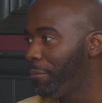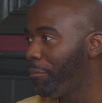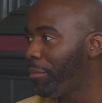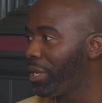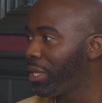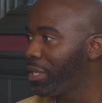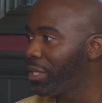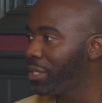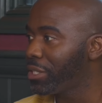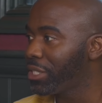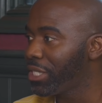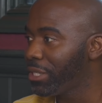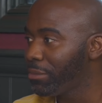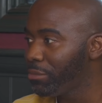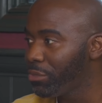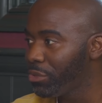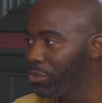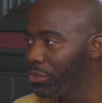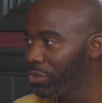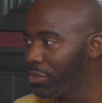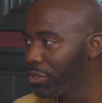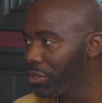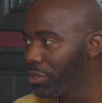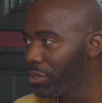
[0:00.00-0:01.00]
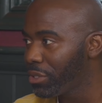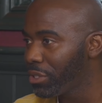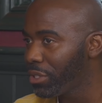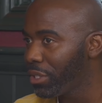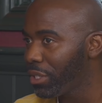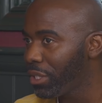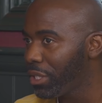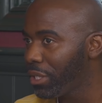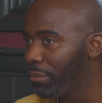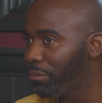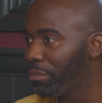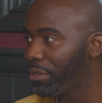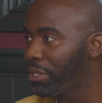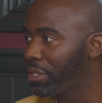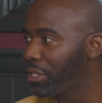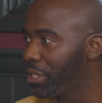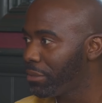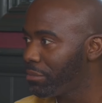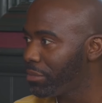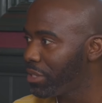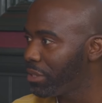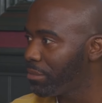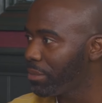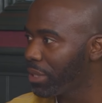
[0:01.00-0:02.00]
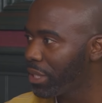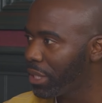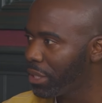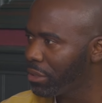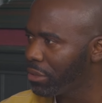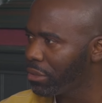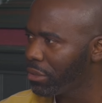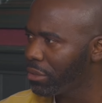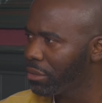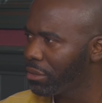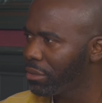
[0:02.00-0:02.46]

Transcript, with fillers: But then the team lose, he put the same team again.